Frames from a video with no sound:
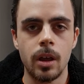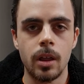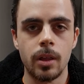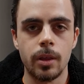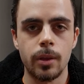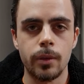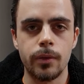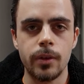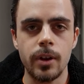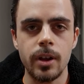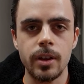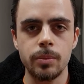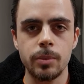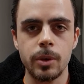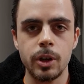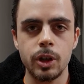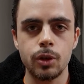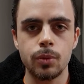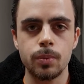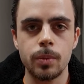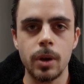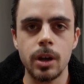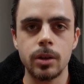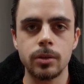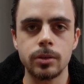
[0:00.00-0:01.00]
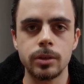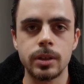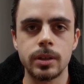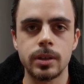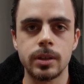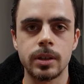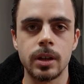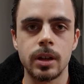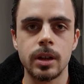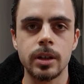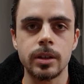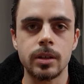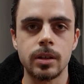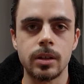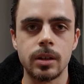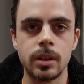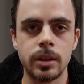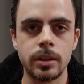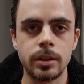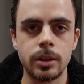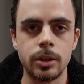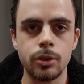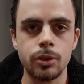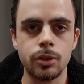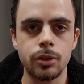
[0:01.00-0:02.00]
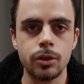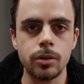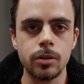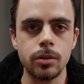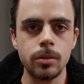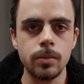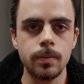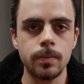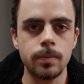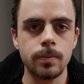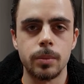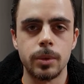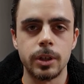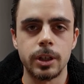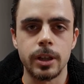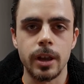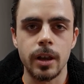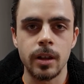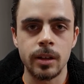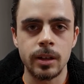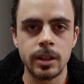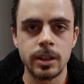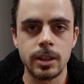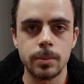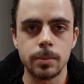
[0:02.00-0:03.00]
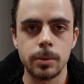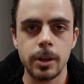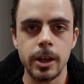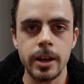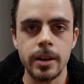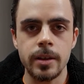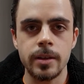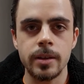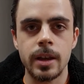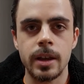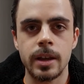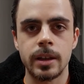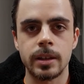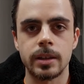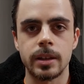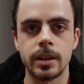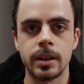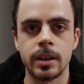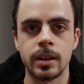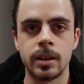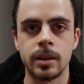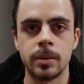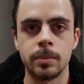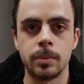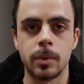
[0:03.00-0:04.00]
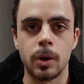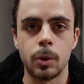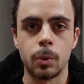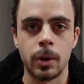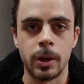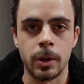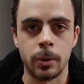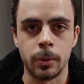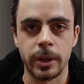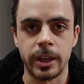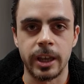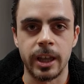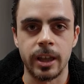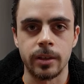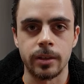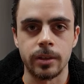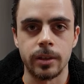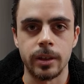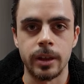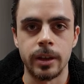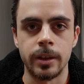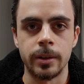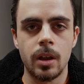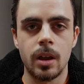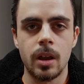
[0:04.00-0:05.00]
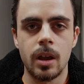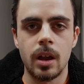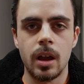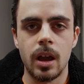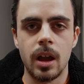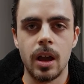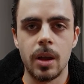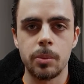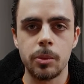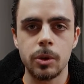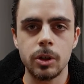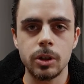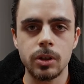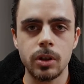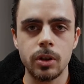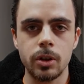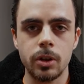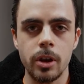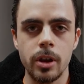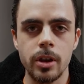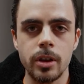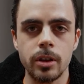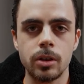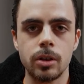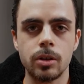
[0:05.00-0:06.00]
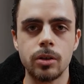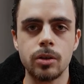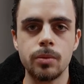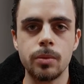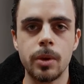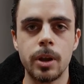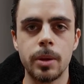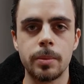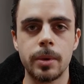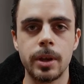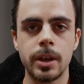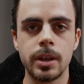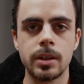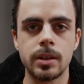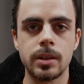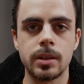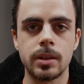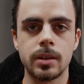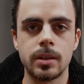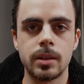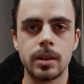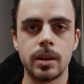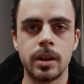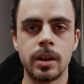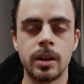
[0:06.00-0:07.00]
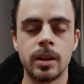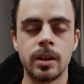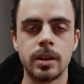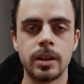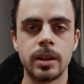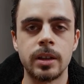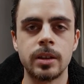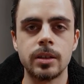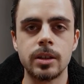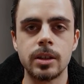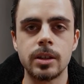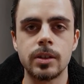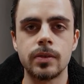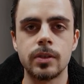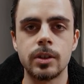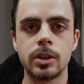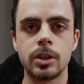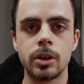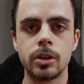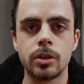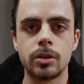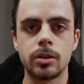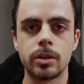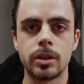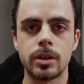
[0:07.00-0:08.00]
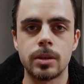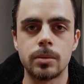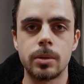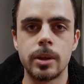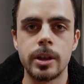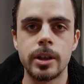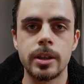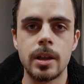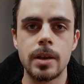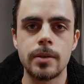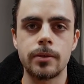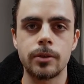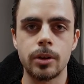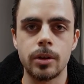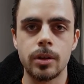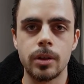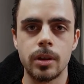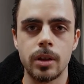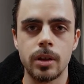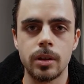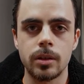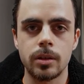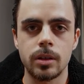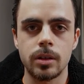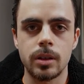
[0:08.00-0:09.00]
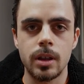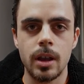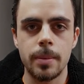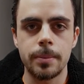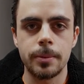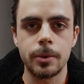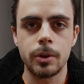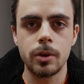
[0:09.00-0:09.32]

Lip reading: The fan mesh mount is a little unusual, but I'll explain that when we get there. I'm also going to do my best in this video to explain everything that I'm